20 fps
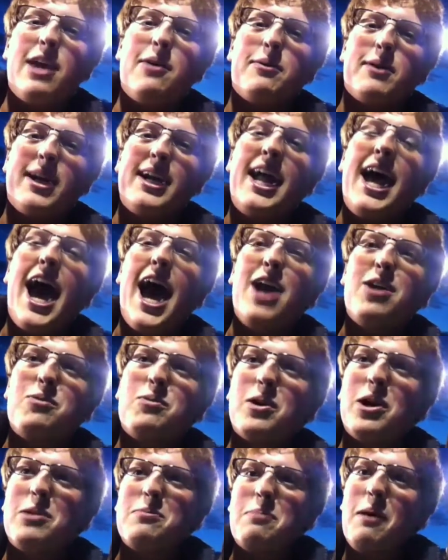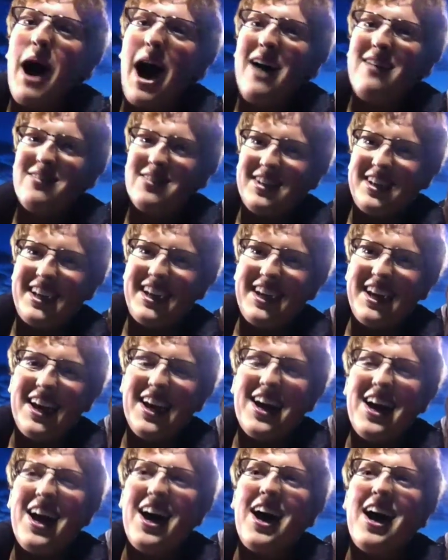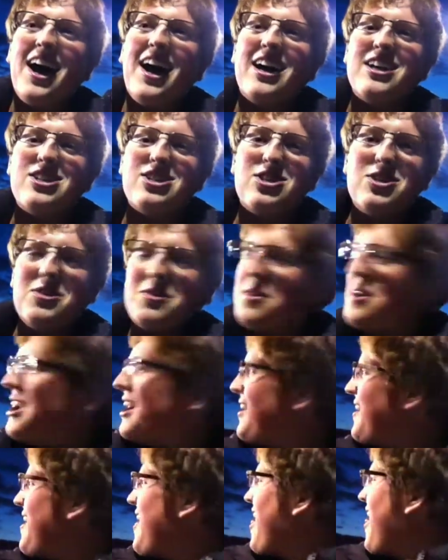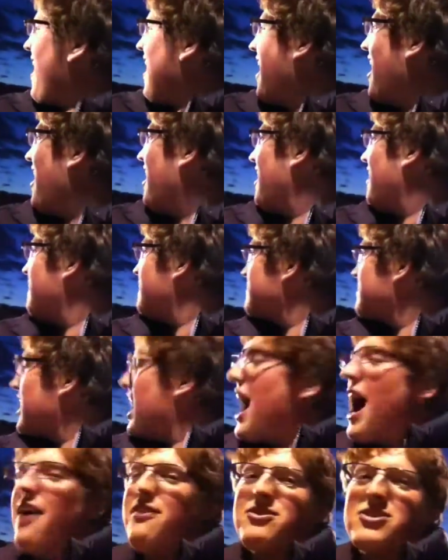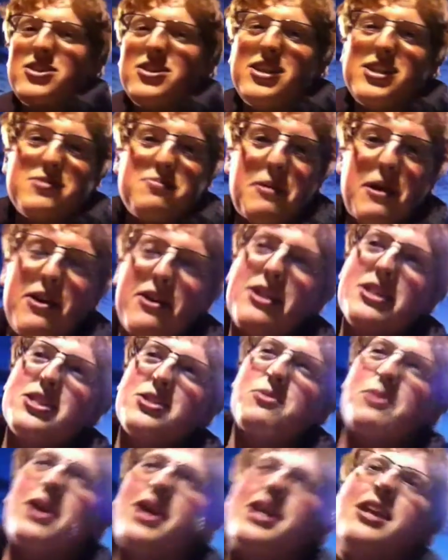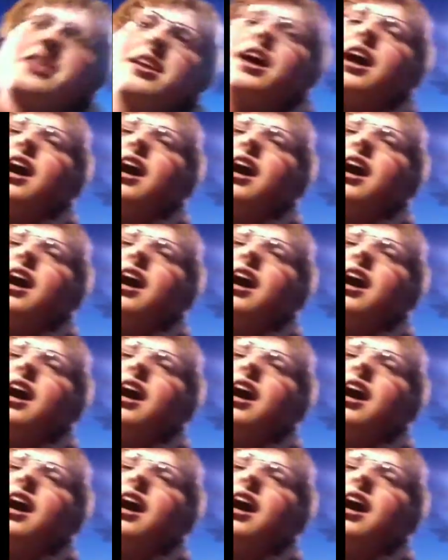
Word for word: that we're going to end world poverty uh, soon. Uh, after this Barons win,